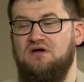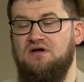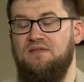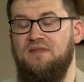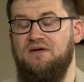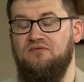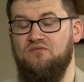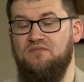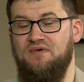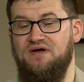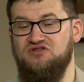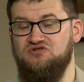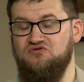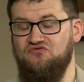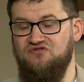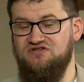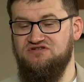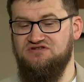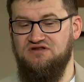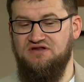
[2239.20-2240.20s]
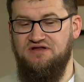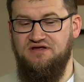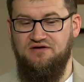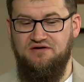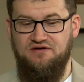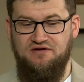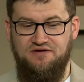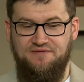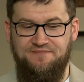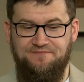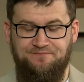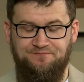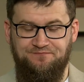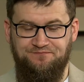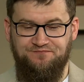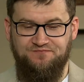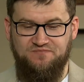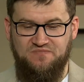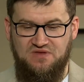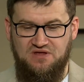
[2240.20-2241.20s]
And that reminds me, recently I
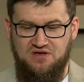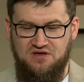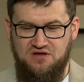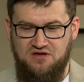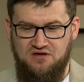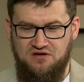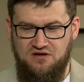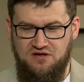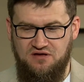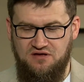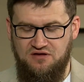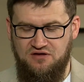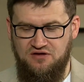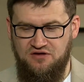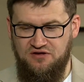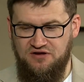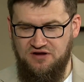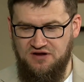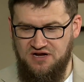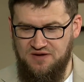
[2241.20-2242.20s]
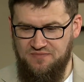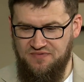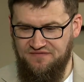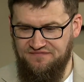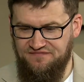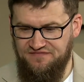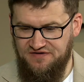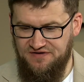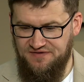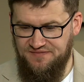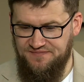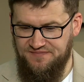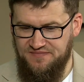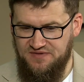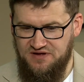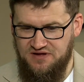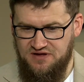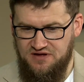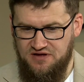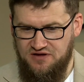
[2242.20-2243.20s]
heard a clip of
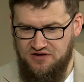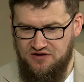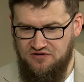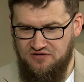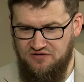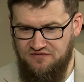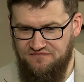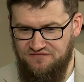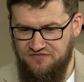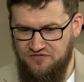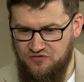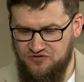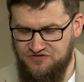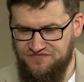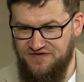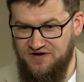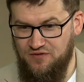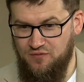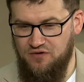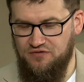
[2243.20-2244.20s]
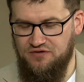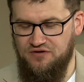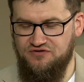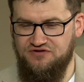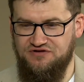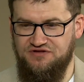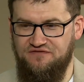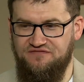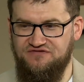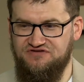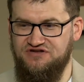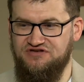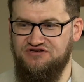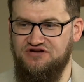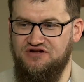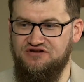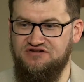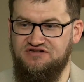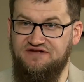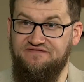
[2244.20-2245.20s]
who's very well known to the obviously
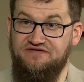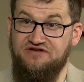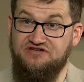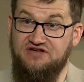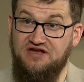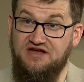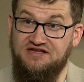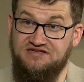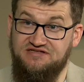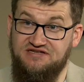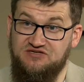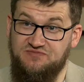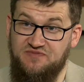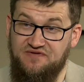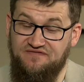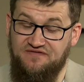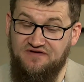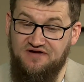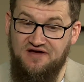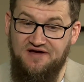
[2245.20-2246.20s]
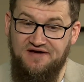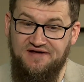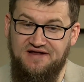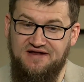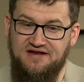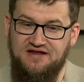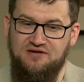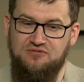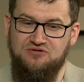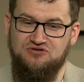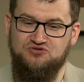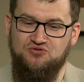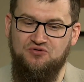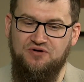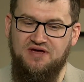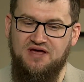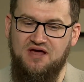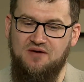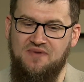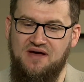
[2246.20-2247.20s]
Sharjah TV, Sheikh Aziz bin Farhan, and he was
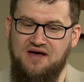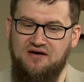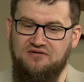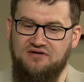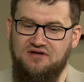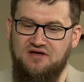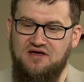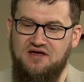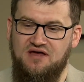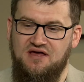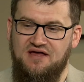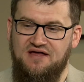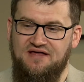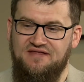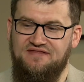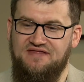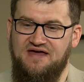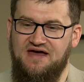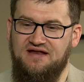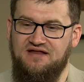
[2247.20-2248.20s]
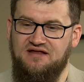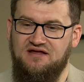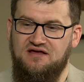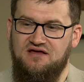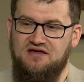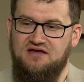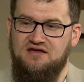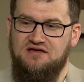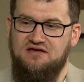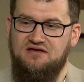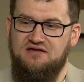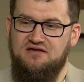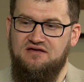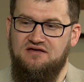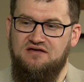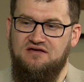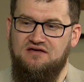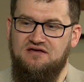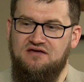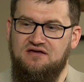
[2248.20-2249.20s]
talking about that,
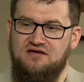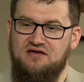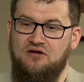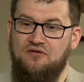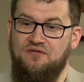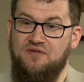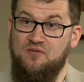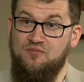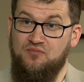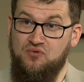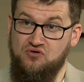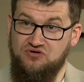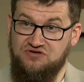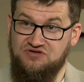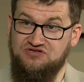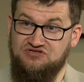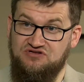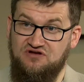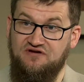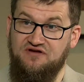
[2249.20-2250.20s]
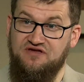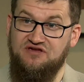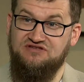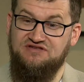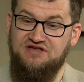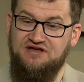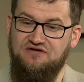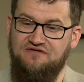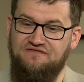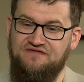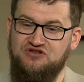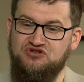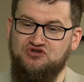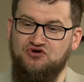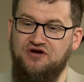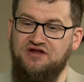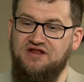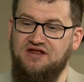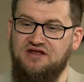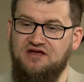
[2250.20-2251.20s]
the importance, like he said, of
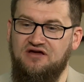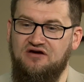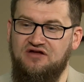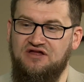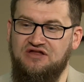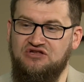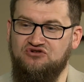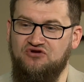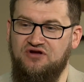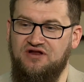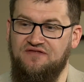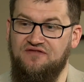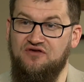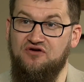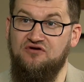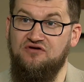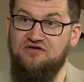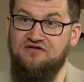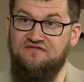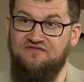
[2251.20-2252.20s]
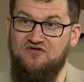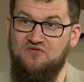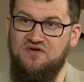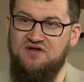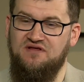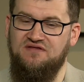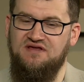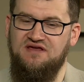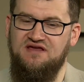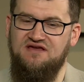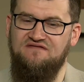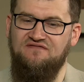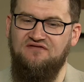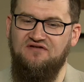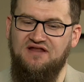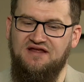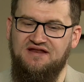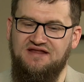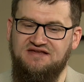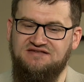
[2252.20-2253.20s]
enjoying the good and forbidding the
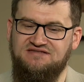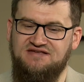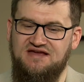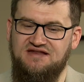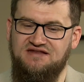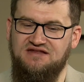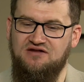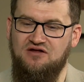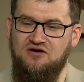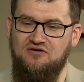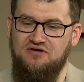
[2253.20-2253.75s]
evil. And he said,